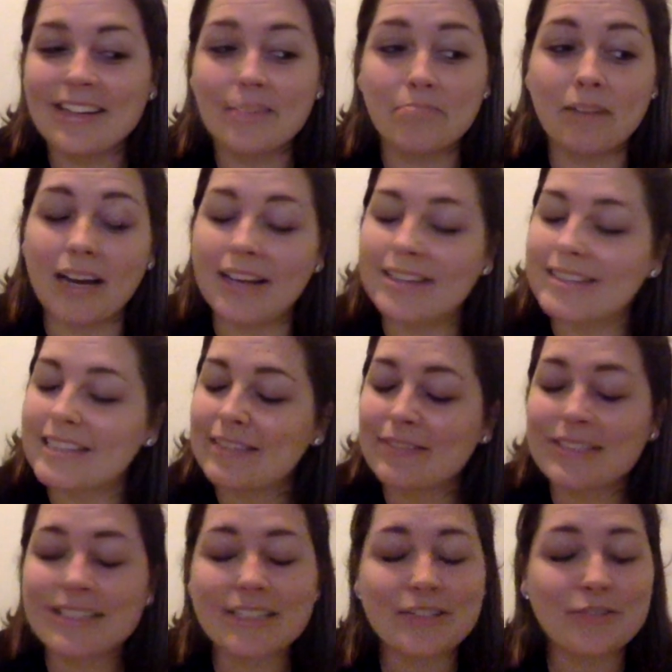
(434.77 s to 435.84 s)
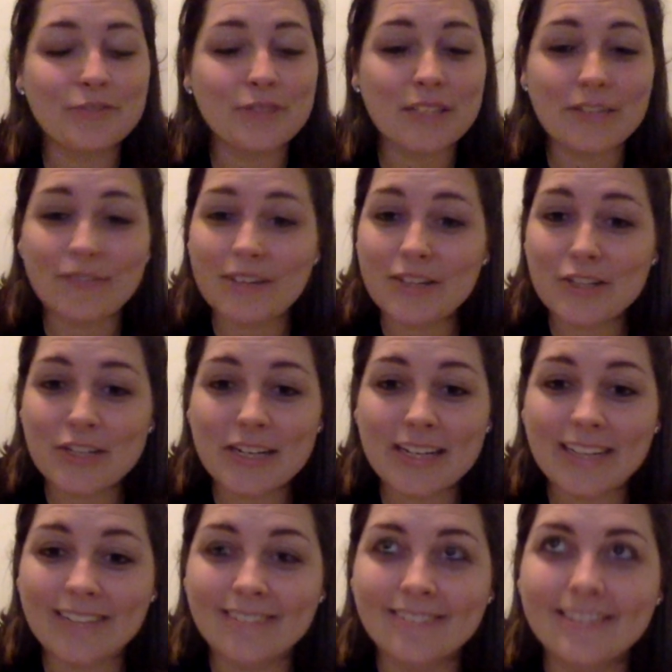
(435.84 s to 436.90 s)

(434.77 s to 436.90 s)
my sleeve is still fully functioning.